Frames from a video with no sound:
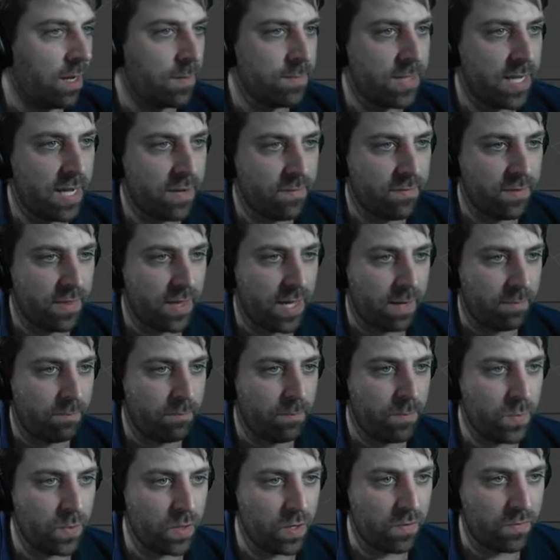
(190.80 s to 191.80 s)
I'm down for that.
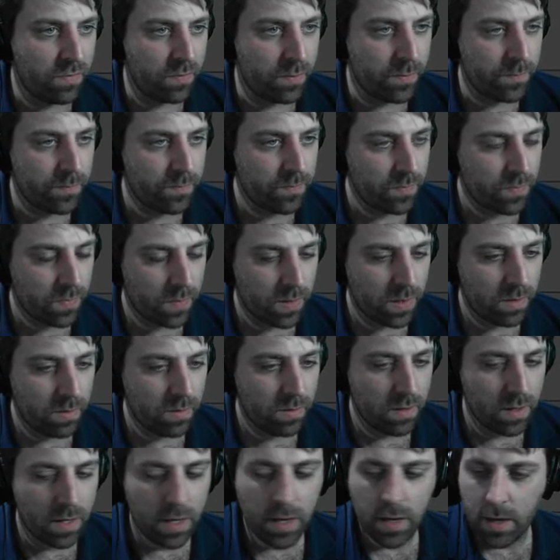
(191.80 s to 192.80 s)
Beautiful.
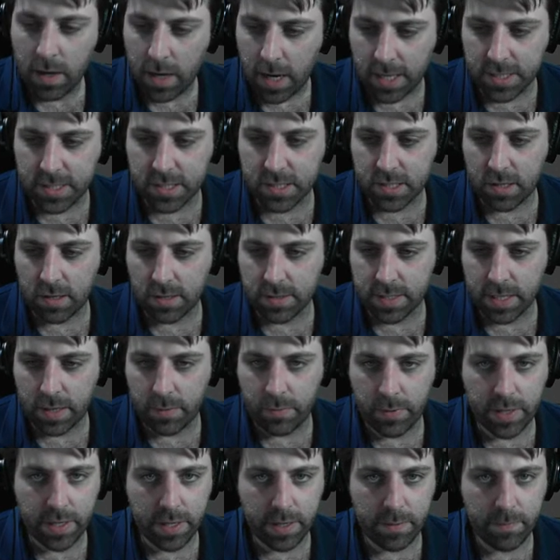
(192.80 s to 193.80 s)
I just closed that
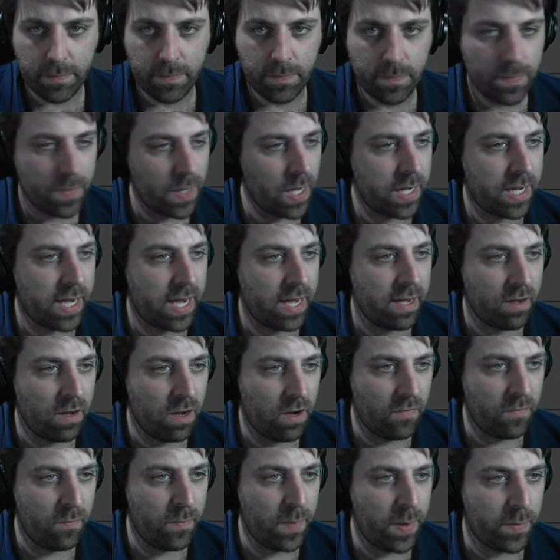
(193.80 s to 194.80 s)
window. Okay,
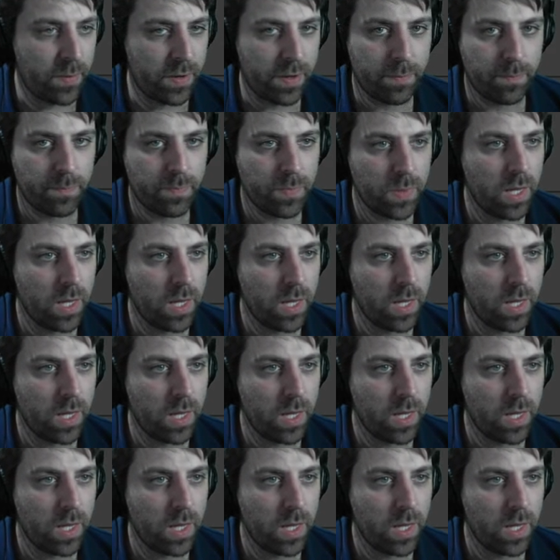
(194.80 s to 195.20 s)
off memory.